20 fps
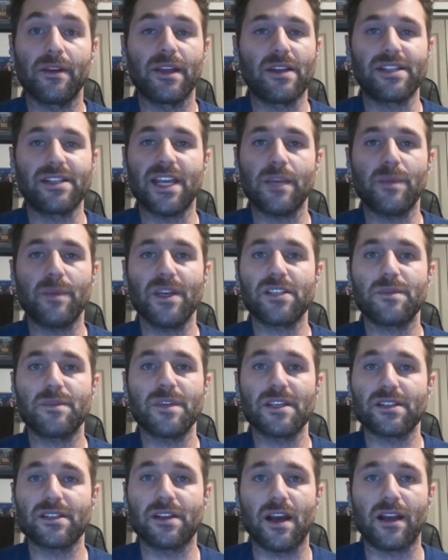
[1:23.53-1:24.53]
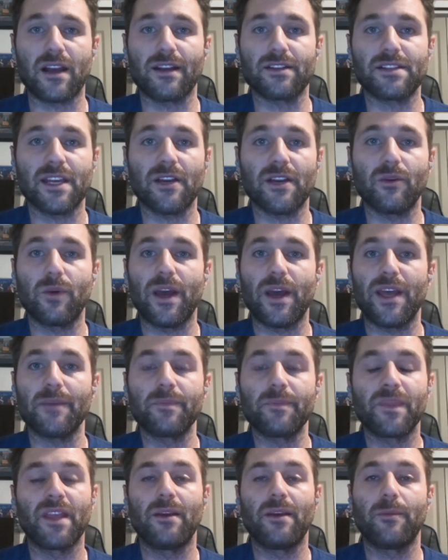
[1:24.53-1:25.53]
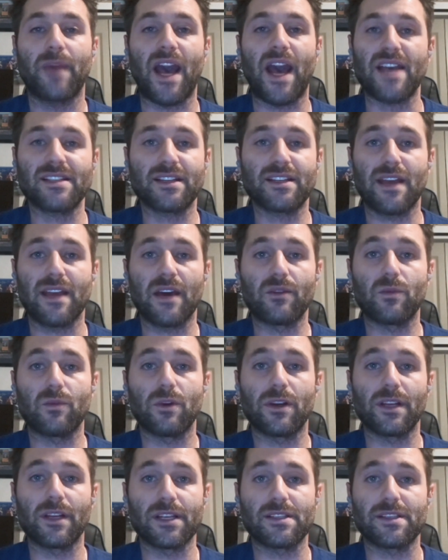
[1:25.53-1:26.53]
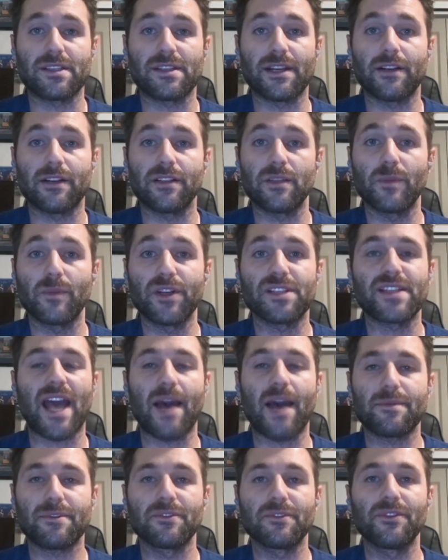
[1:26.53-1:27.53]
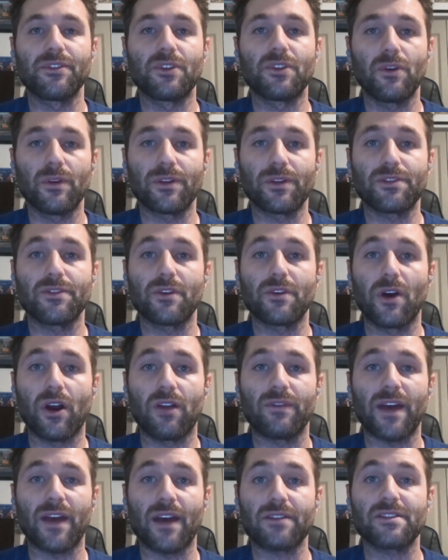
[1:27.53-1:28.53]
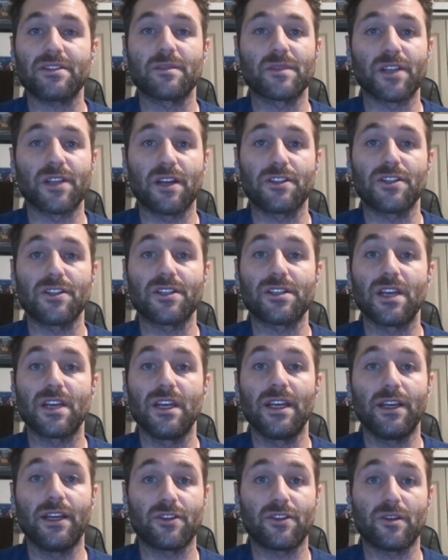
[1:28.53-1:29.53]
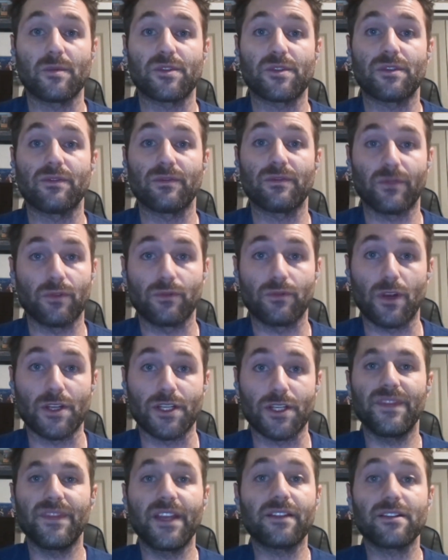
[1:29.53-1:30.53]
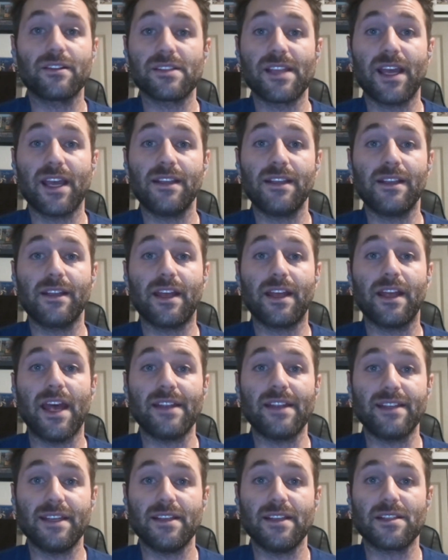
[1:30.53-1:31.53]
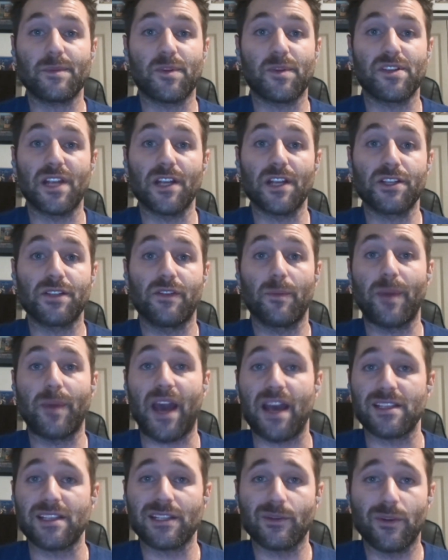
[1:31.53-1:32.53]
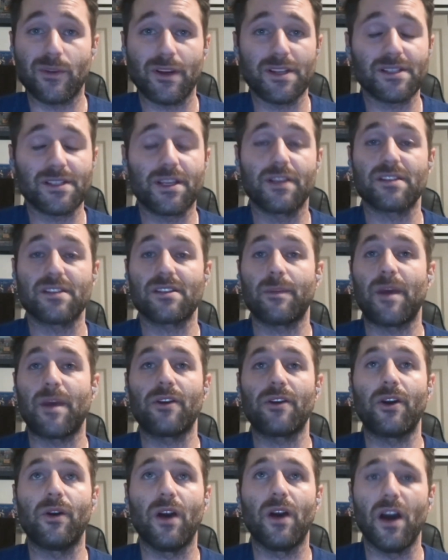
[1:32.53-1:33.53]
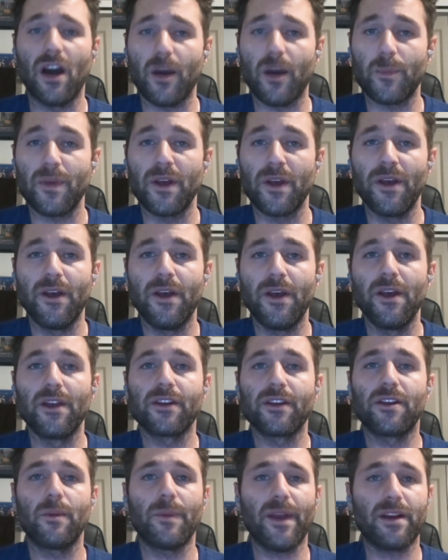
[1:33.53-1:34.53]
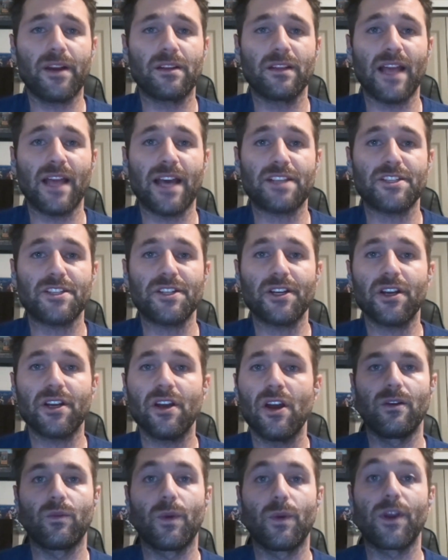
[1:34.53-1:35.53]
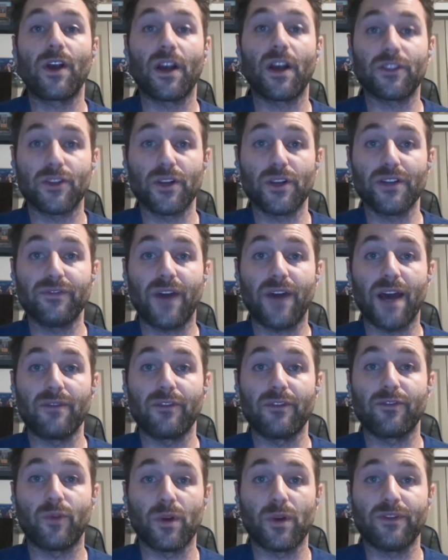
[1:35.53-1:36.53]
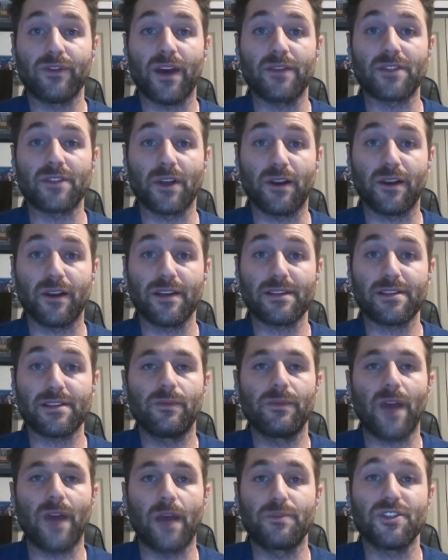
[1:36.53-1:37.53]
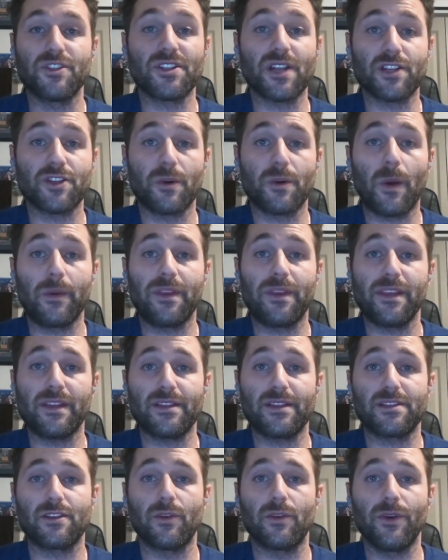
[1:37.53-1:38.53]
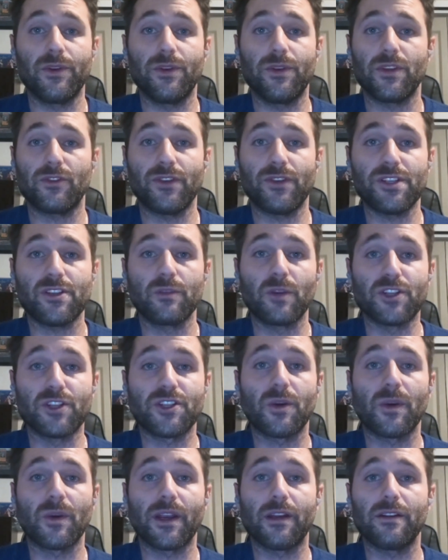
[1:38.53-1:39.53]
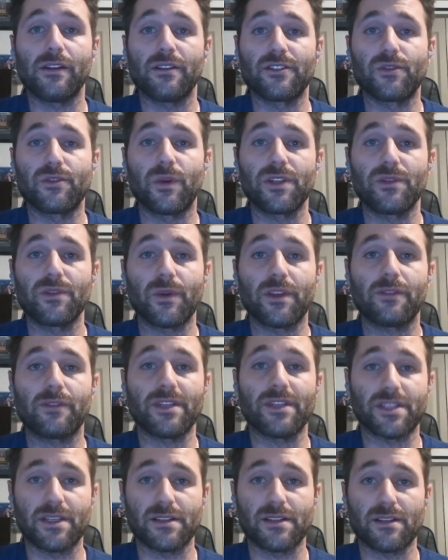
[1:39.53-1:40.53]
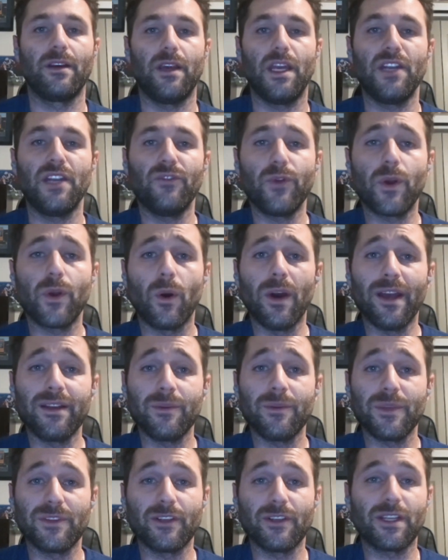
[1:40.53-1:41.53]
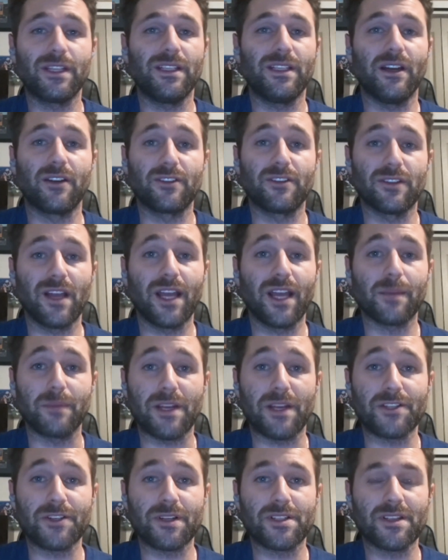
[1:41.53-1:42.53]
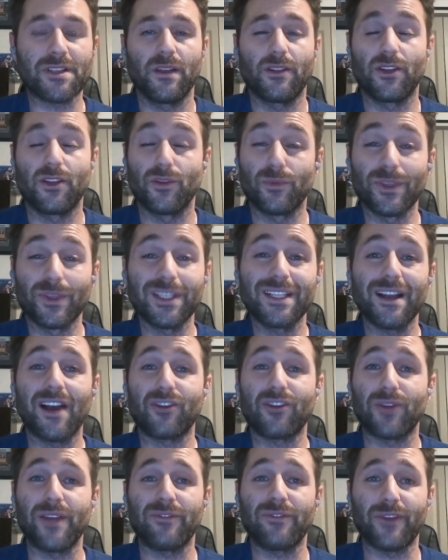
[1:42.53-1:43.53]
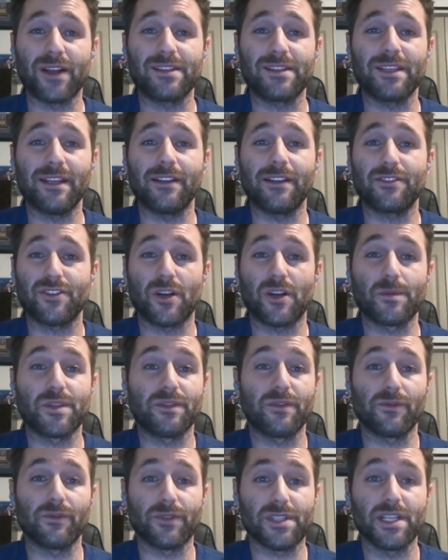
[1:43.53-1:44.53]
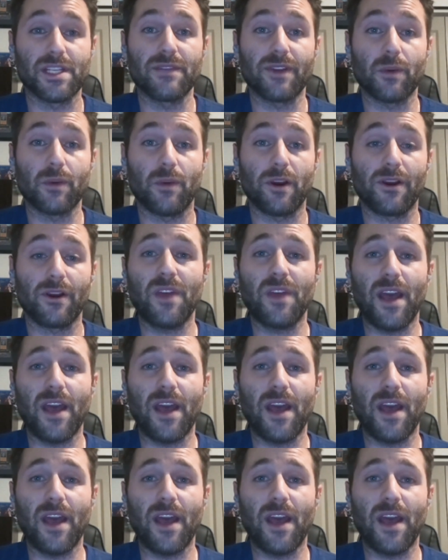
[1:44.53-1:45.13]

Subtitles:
Tank Bigsby is not going to take away passing down work necessarily, but he's absolutely going to carve out some touches in terms of rushing. Then there's the idea that Etienne's percentage of the passing work is going to somehow go up compared to last year, where he caught 35 of 45 targets. I'm just not sure why we think this is going to increase so much going into the 2023 season. And if we go ahead and we look at the underlying metrics, they're really not great for Etienne in terms of the receiving work.